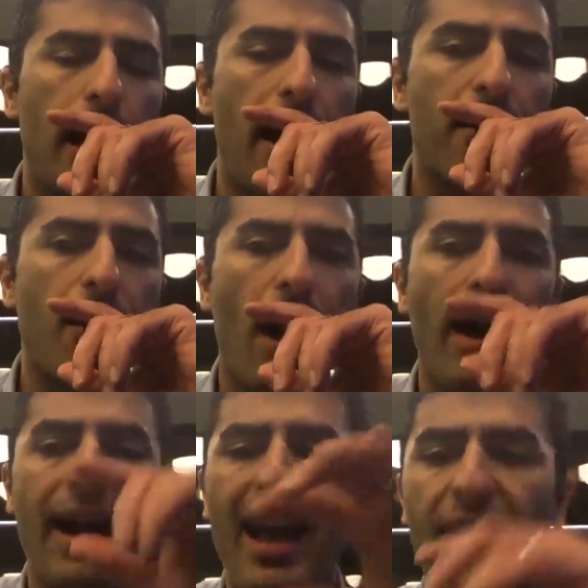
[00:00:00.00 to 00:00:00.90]
I don't know.
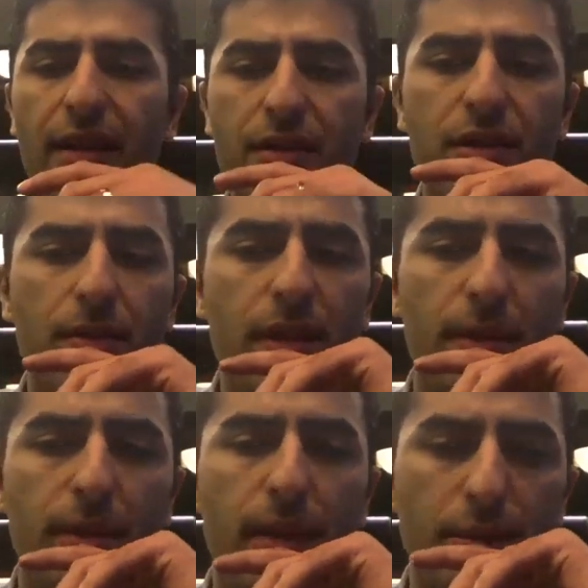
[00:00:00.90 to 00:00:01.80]
I used to be a
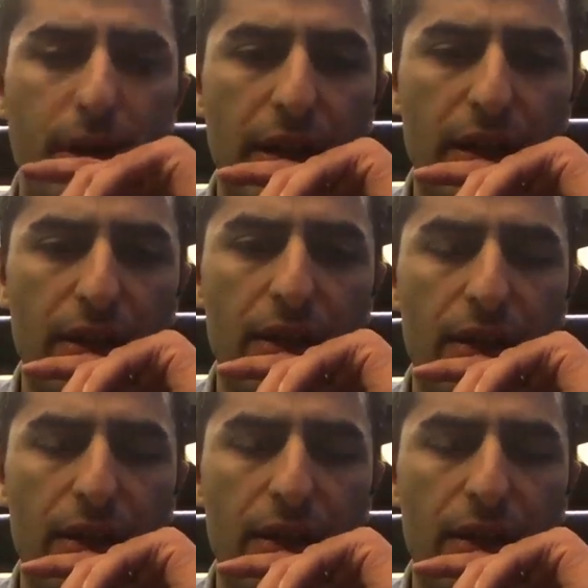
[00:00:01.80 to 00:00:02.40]
member here.